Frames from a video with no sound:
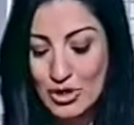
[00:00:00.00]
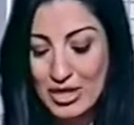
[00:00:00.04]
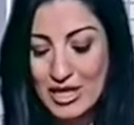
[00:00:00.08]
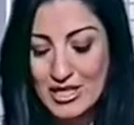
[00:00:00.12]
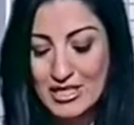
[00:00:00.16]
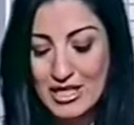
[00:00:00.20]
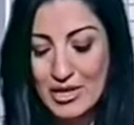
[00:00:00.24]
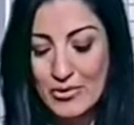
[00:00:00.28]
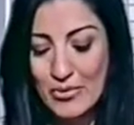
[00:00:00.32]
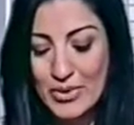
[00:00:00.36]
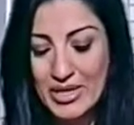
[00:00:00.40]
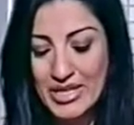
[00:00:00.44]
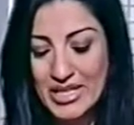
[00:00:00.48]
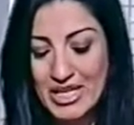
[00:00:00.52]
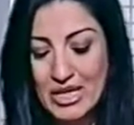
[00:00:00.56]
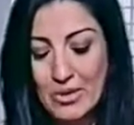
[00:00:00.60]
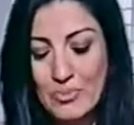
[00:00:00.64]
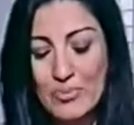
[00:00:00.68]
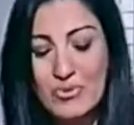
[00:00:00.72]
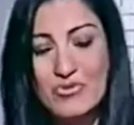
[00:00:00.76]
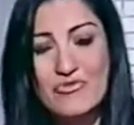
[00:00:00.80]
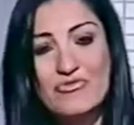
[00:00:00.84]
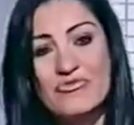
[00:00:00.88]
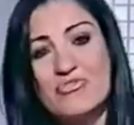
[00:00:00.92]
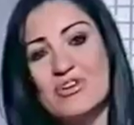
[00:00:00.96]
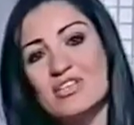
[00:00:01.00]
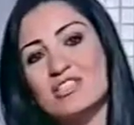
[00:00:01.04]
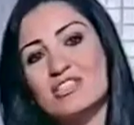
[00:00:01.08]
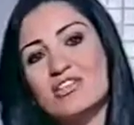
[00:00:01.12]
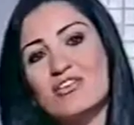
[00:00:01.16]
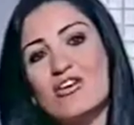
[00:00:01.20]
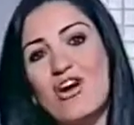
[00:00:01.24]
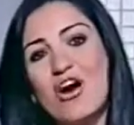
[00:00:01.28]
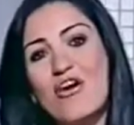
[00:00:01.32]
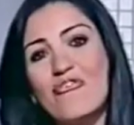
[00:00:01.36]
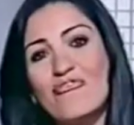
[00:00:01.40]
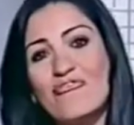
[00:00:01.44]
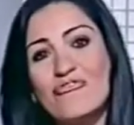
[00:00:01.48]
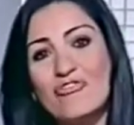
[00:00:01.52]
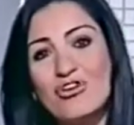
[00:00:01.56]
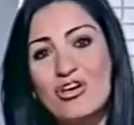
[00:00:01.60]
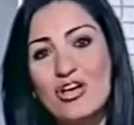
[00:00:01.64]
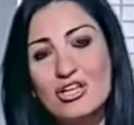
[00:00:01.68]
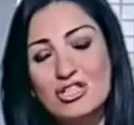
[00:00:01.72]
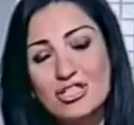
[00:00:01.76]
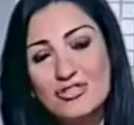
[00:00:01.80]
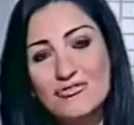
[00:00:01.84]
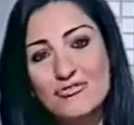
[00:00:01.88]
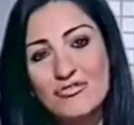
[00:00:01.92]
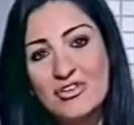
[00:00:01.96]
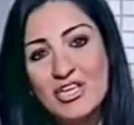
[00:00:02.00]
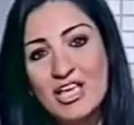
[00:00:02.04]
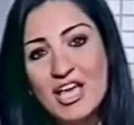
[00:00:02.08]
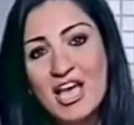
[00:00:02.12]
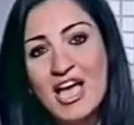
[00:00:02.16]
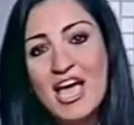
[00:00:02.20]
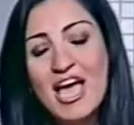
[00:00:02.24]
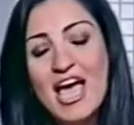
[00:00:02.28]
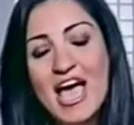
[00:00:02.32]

Ghad Al-Wakil, professor of philosophy,